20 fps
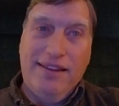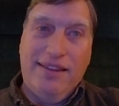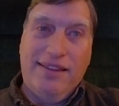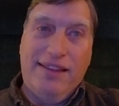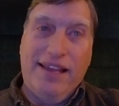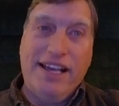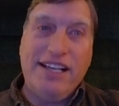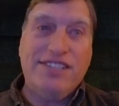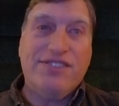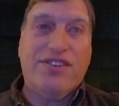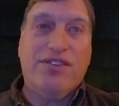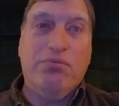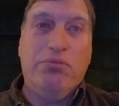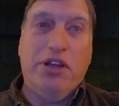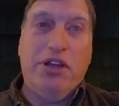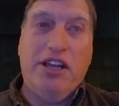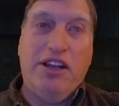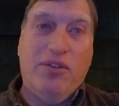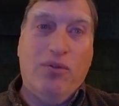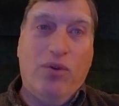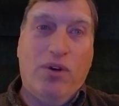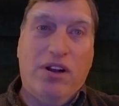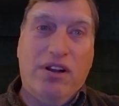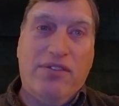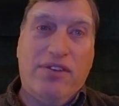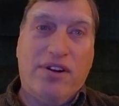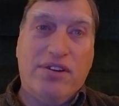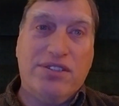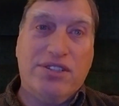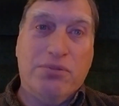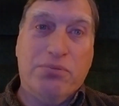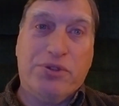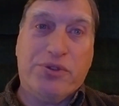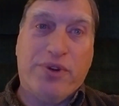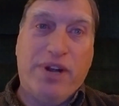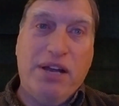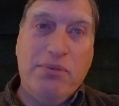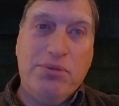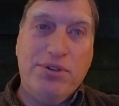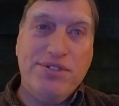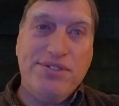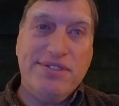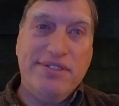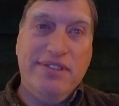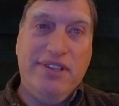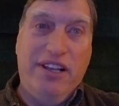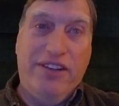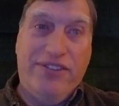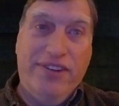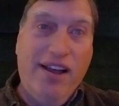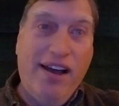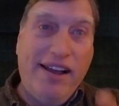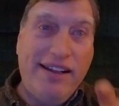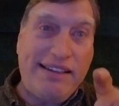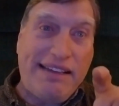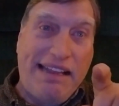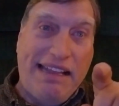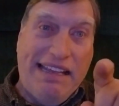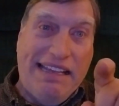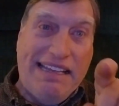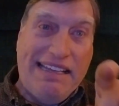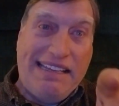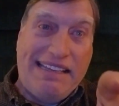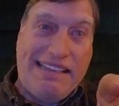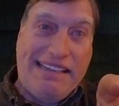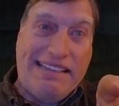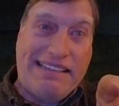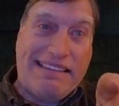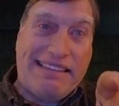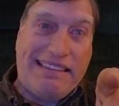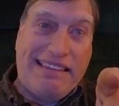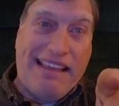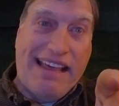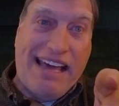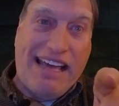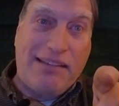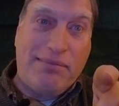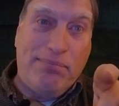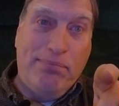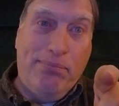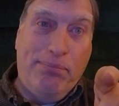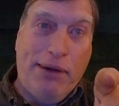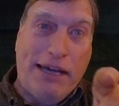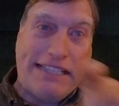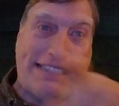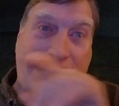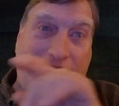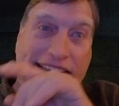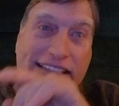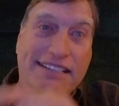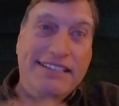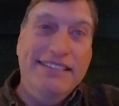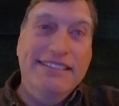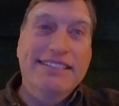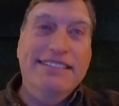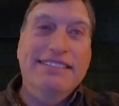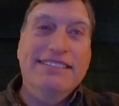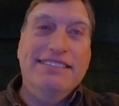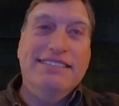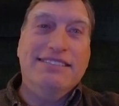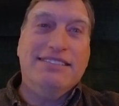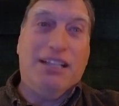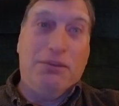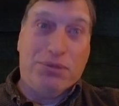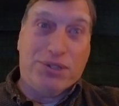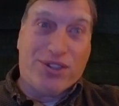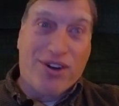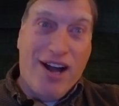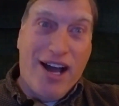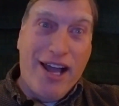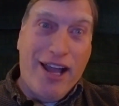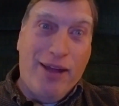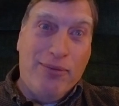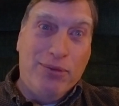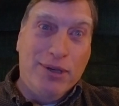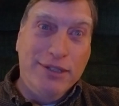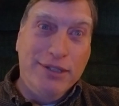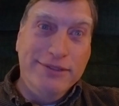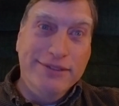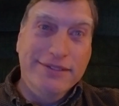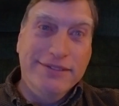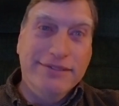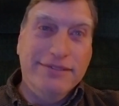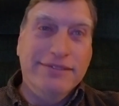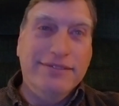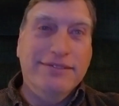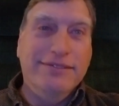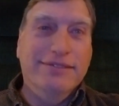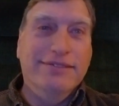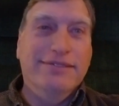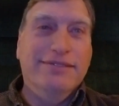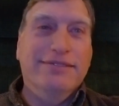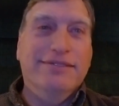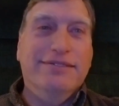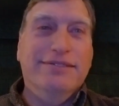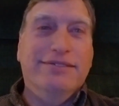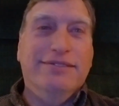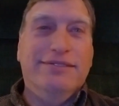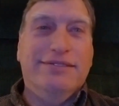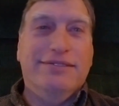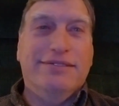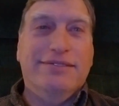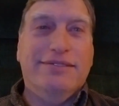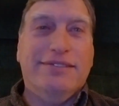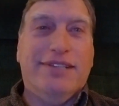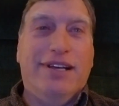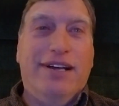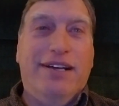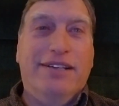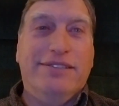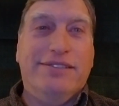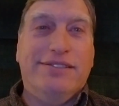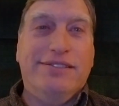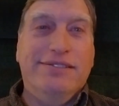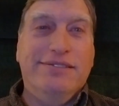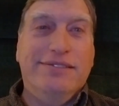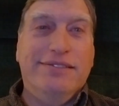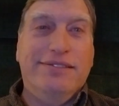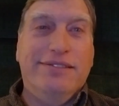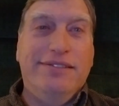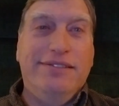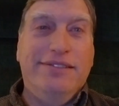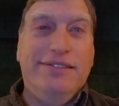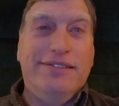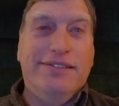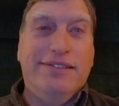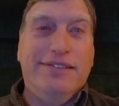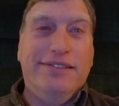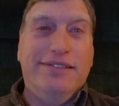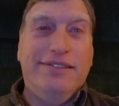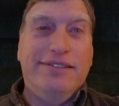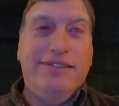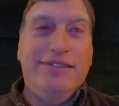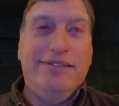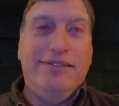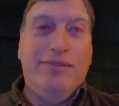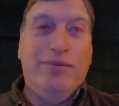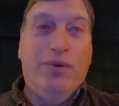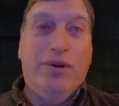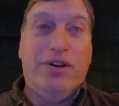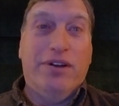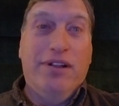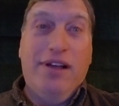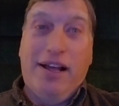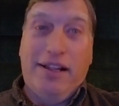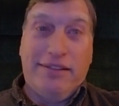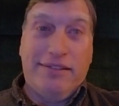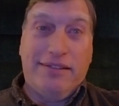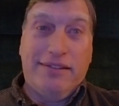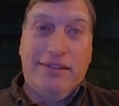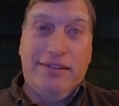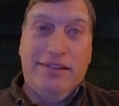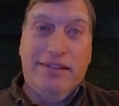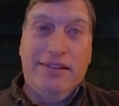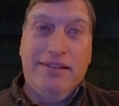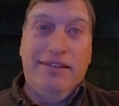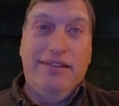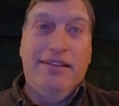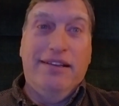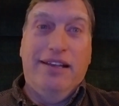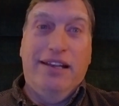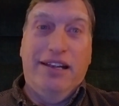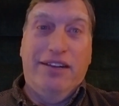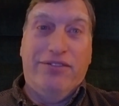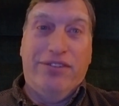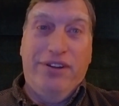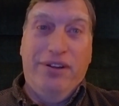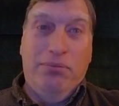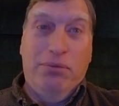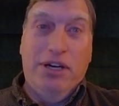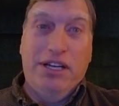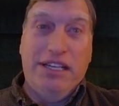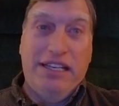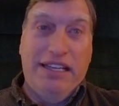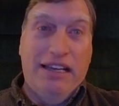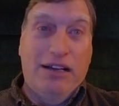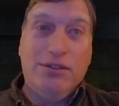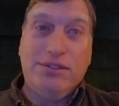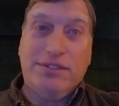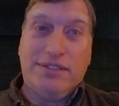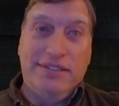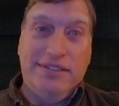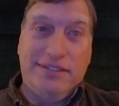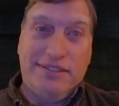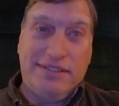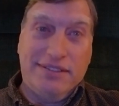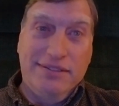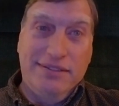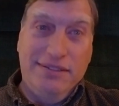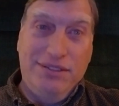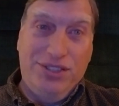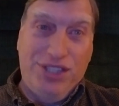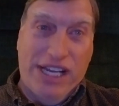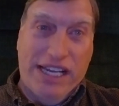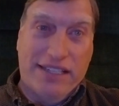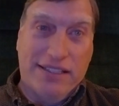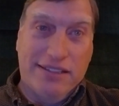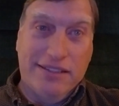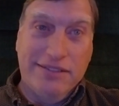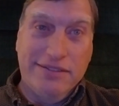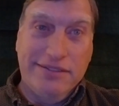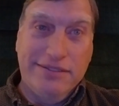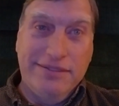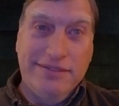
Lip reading: thanks for being one of our subscribers. If not, hit that button. Subscribe. Because we're not everybody else's channel.